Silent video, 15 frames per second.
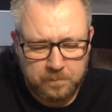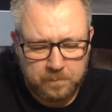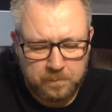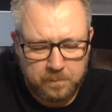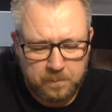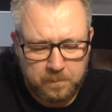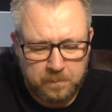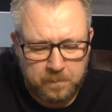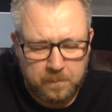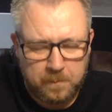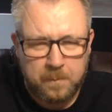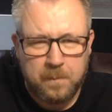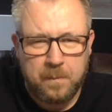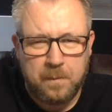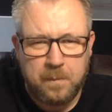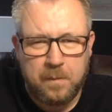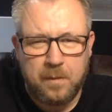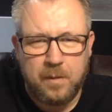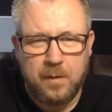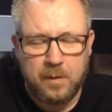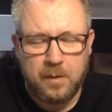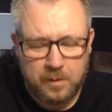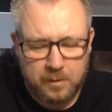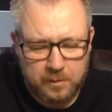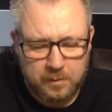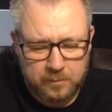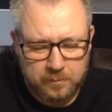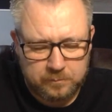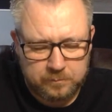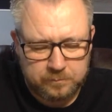
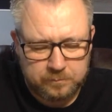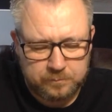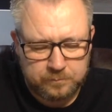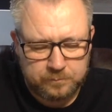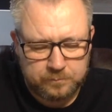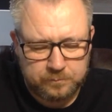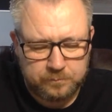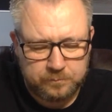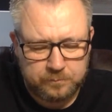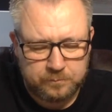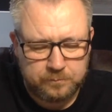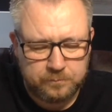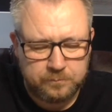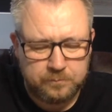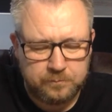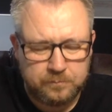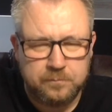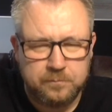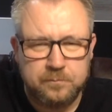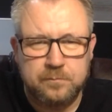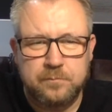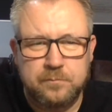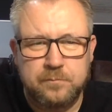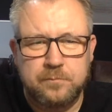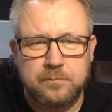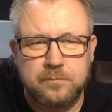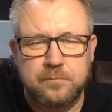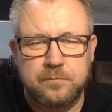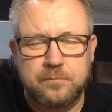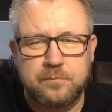
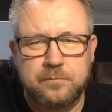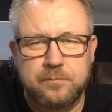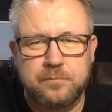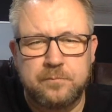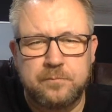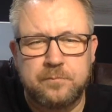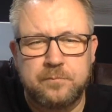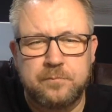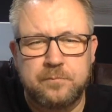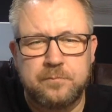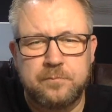This person isn't speaking.